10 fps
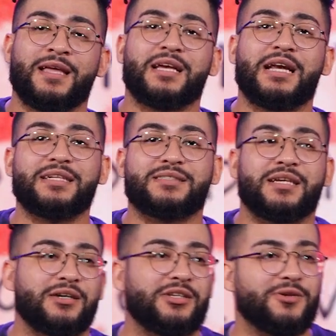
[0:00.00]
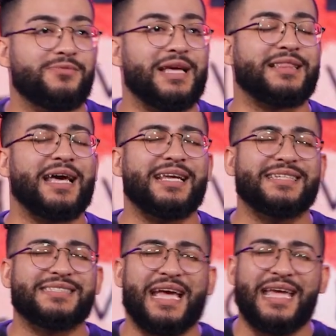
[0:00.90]
Can I tell you that that
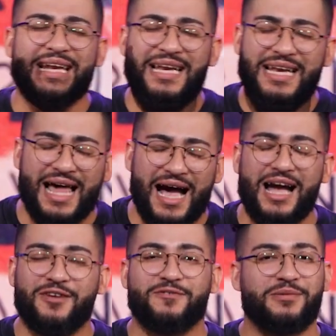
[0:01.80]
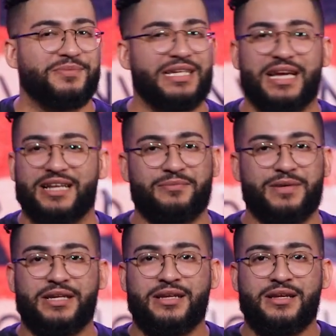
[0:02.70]
is a lie from the
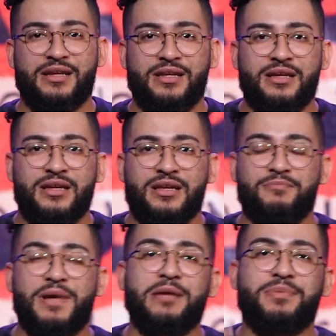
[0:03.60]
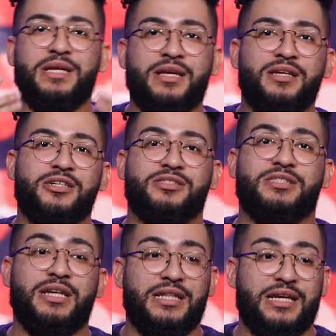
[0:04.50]
enemy? Maybe you're
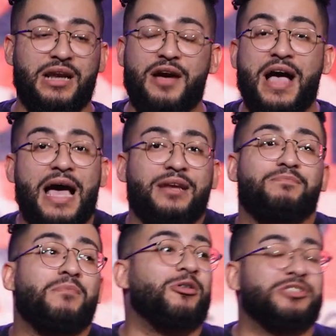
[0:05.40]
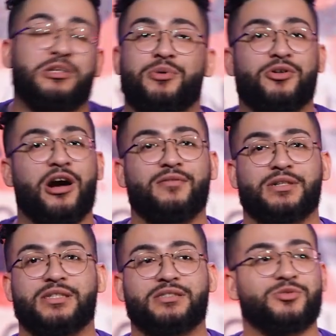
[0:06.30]
sitting there, and I've had multiple
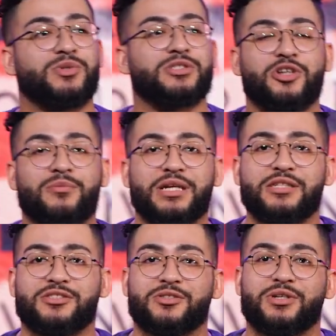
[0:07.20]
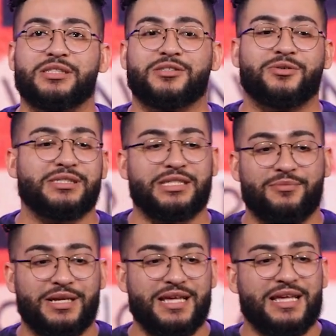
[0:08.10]
conversations with so many students who always tell
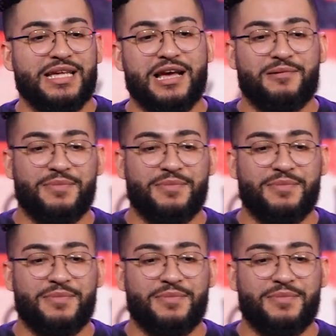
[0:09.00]
me, yeah,